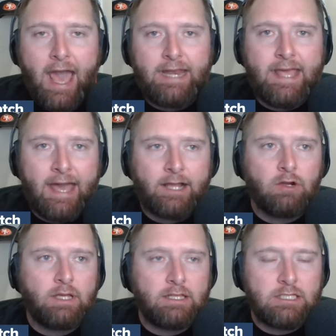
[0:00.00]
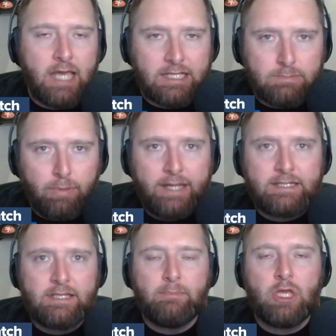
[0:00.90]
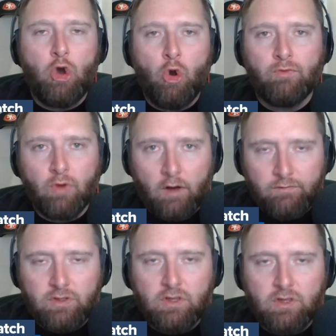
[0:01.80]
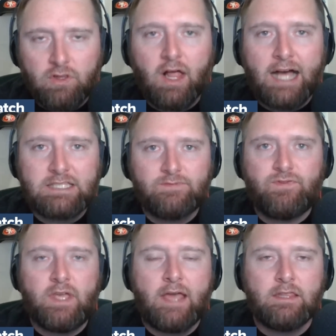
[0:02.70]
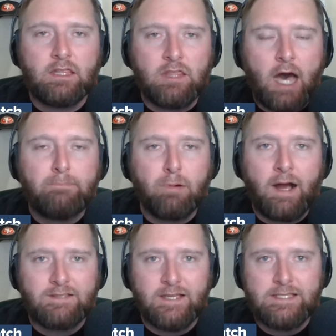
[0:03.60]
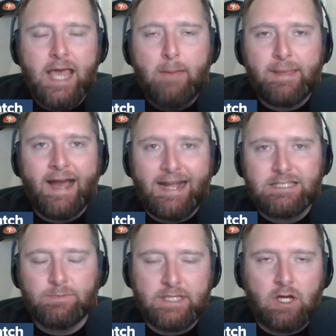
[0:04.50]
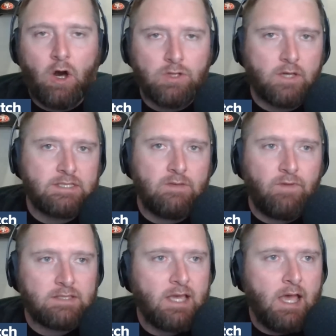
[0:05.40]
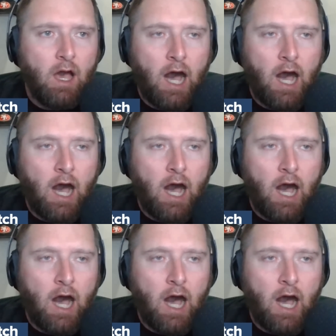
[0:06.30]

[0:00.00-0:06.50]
Eddie Heckard can explain to them the overall philosophy and the thought process behind some of the calls on this defense.